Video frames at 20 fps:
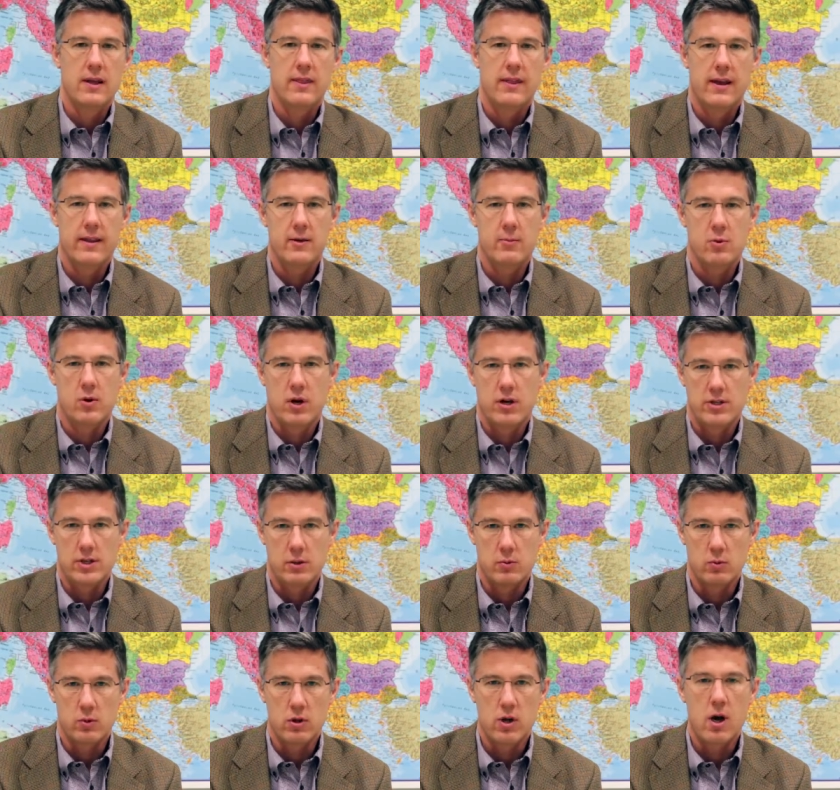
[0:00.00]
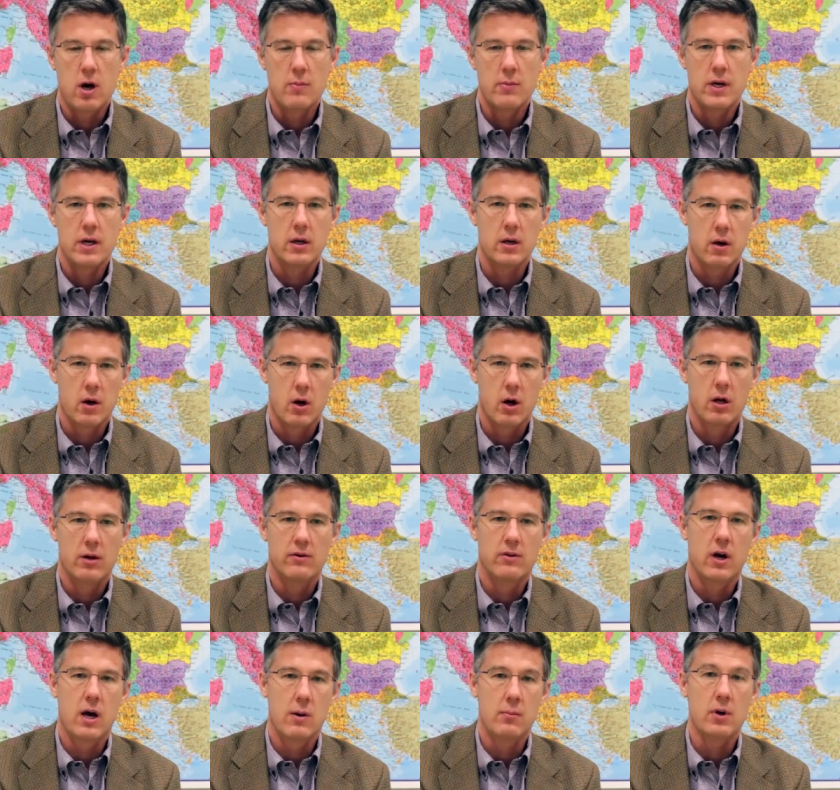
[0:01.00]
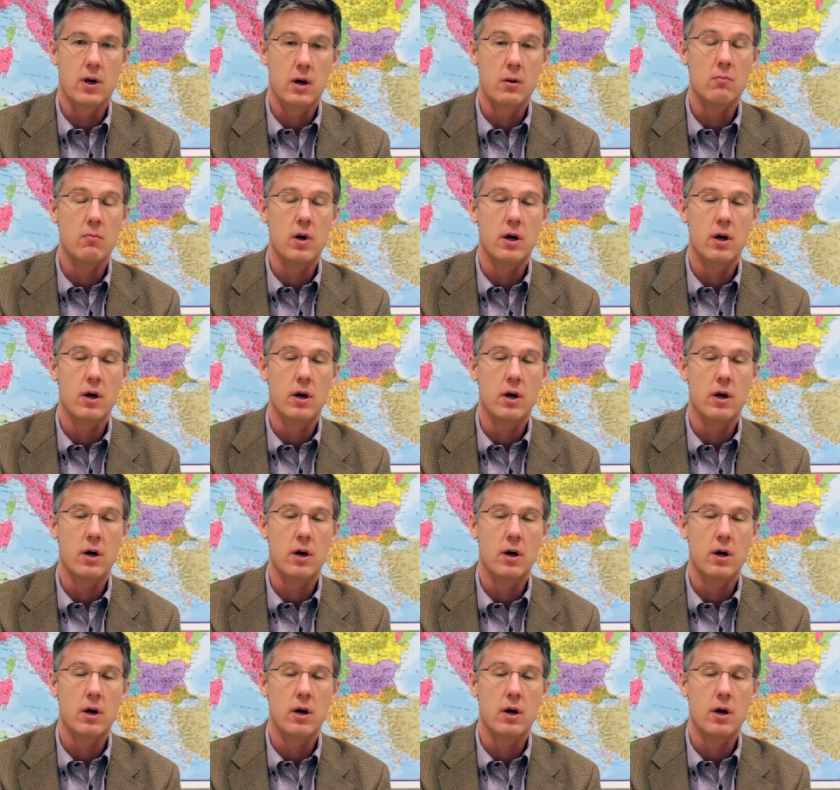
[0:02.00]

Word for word: that the project will come in on time and on